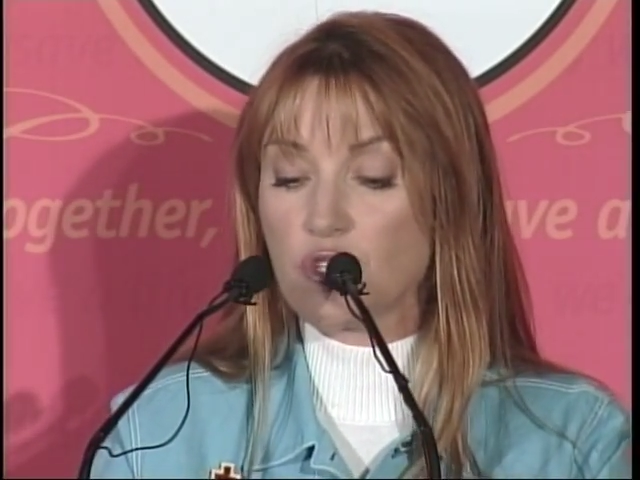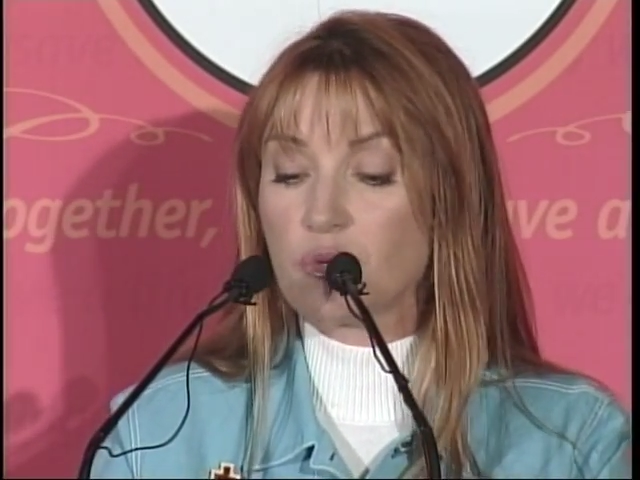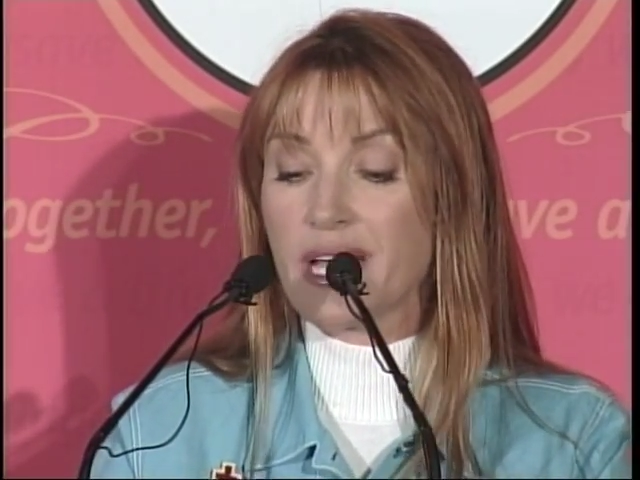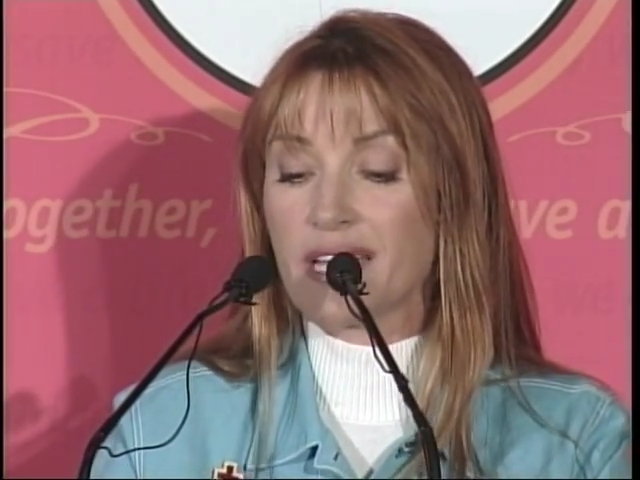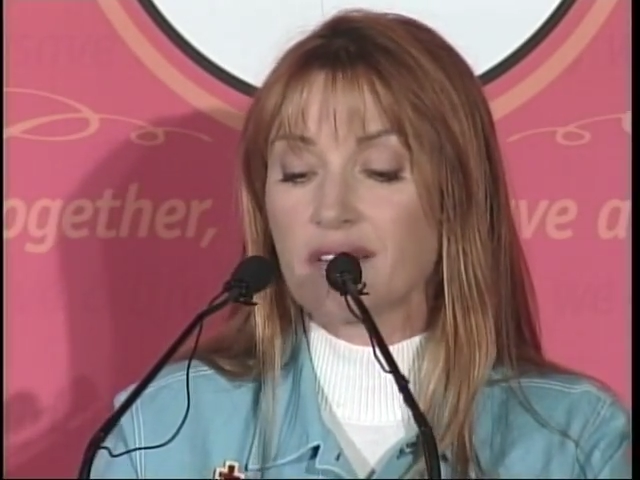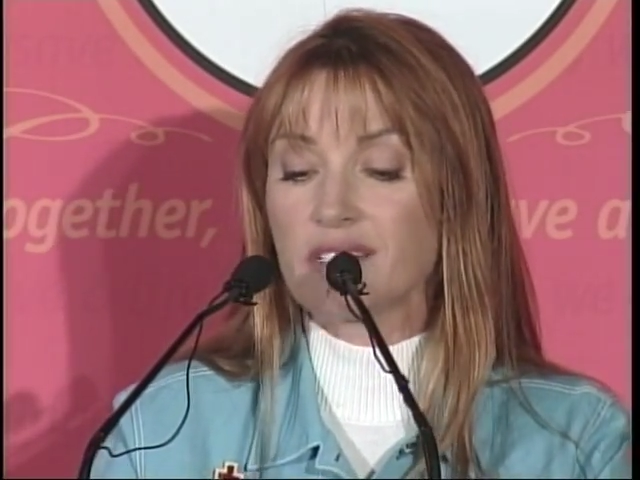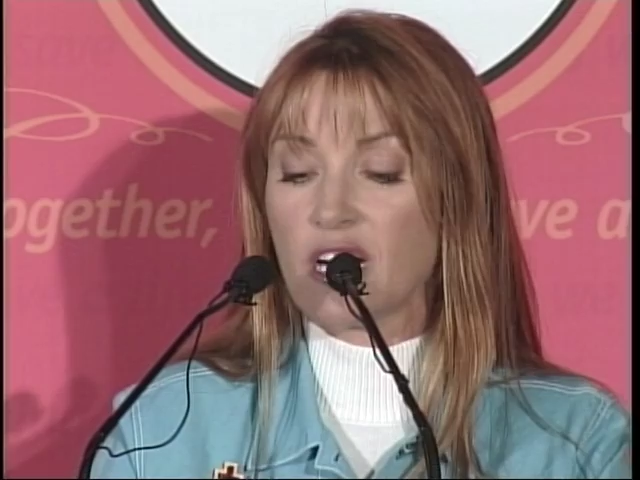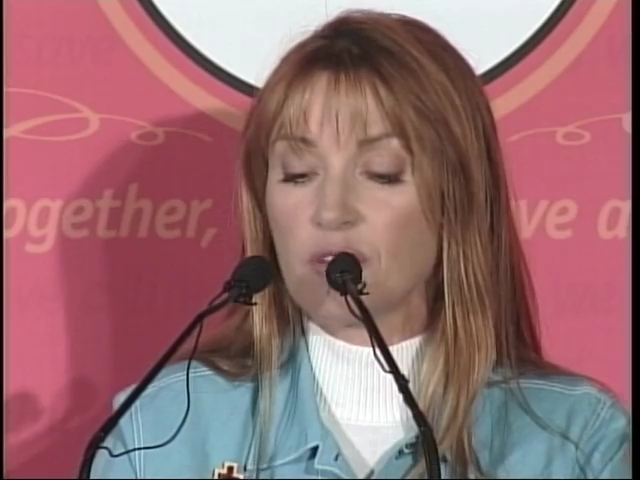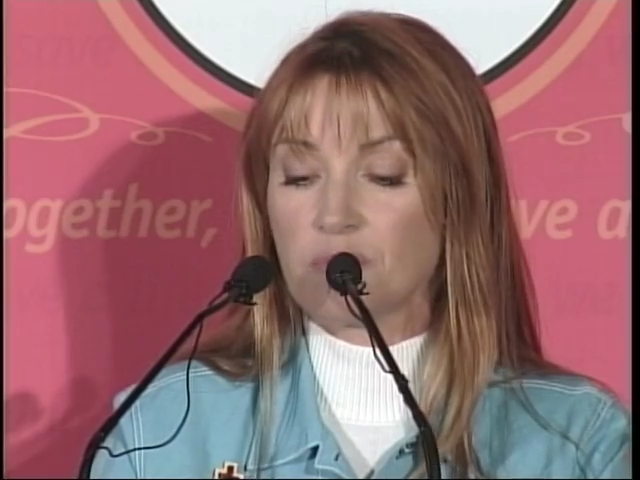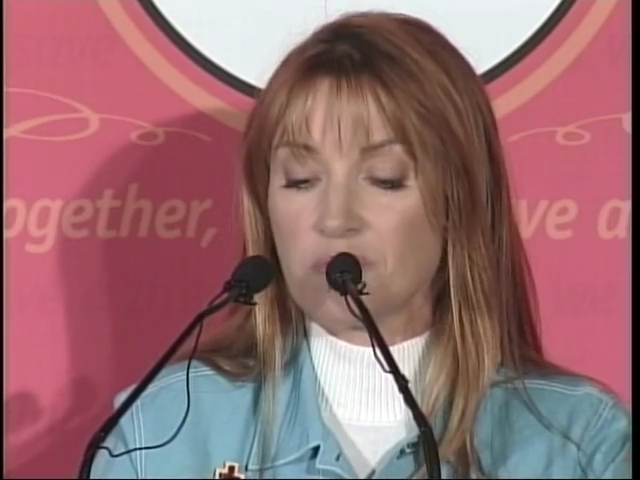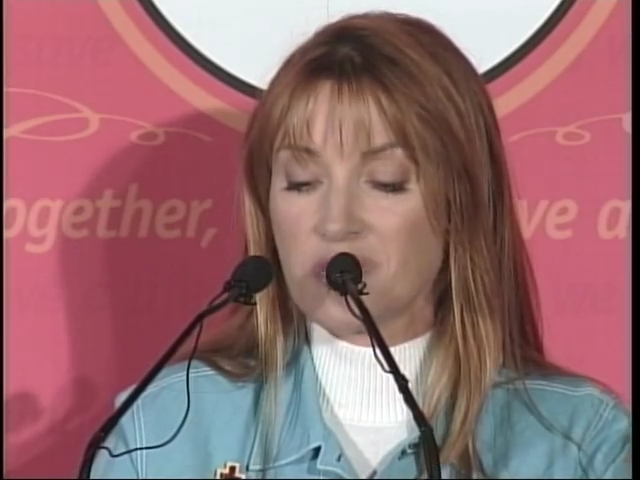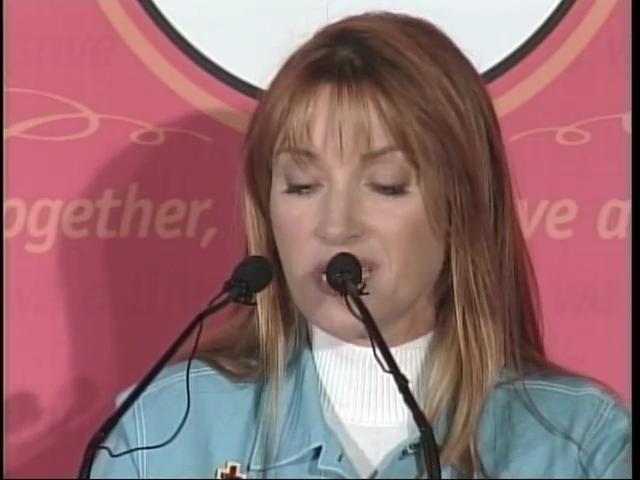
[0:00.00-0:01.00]
who cannot
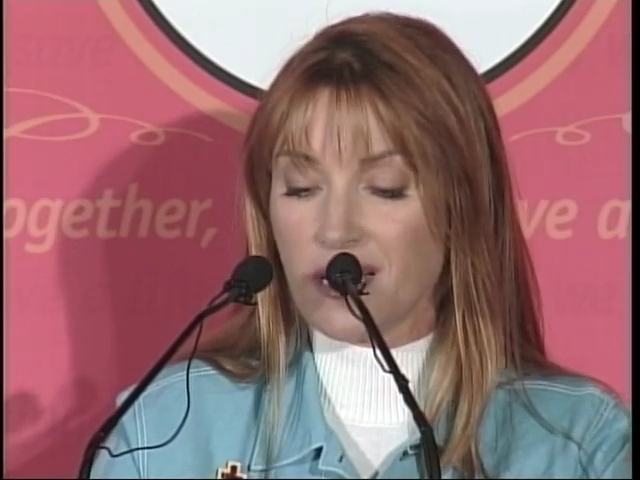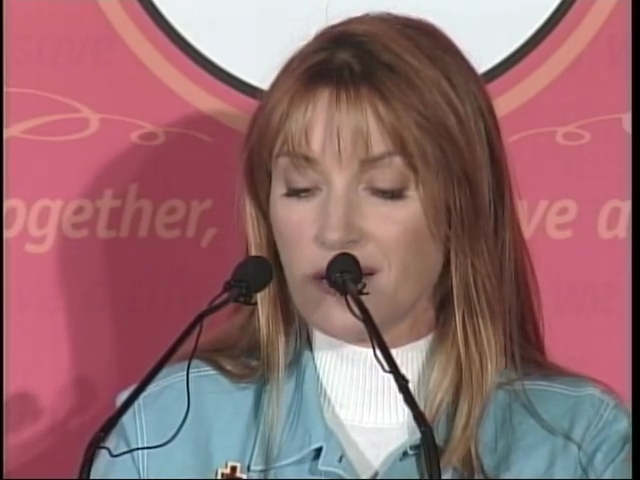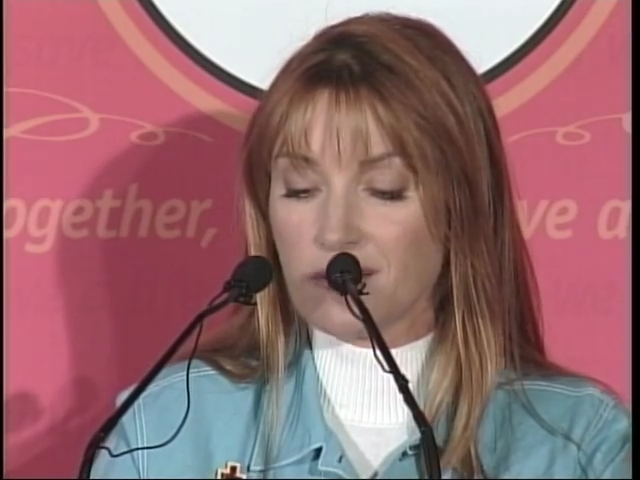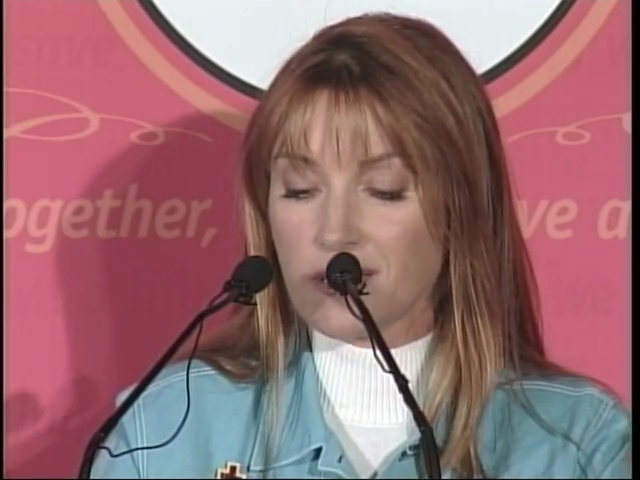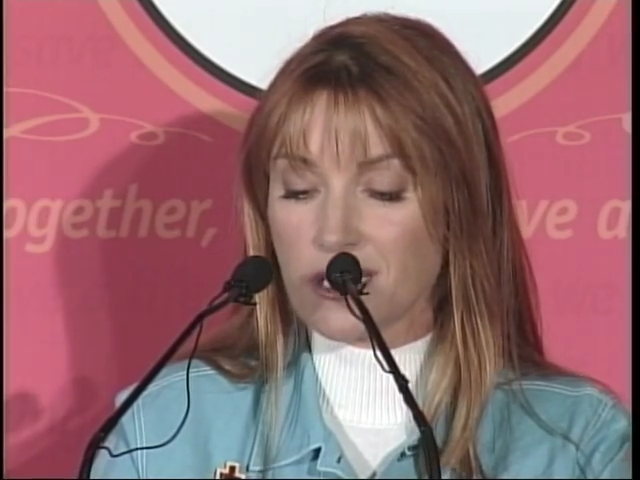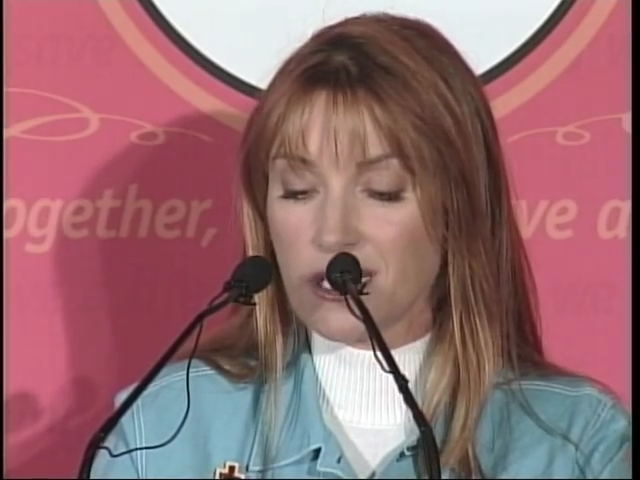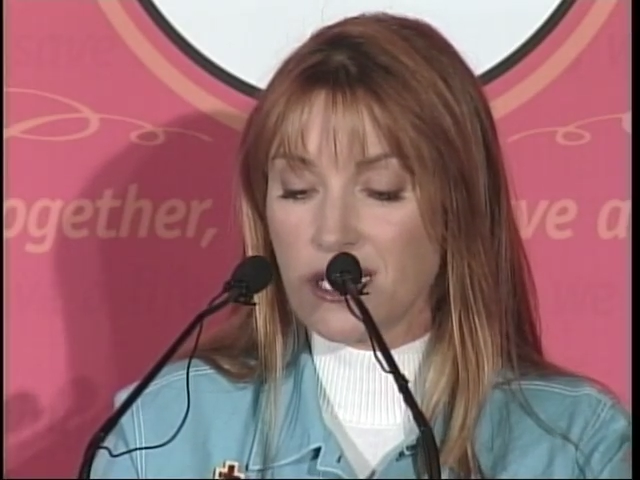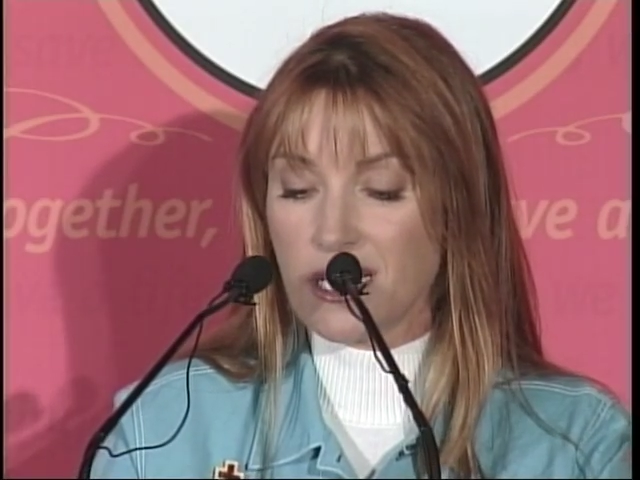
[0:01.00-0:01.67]
help themselves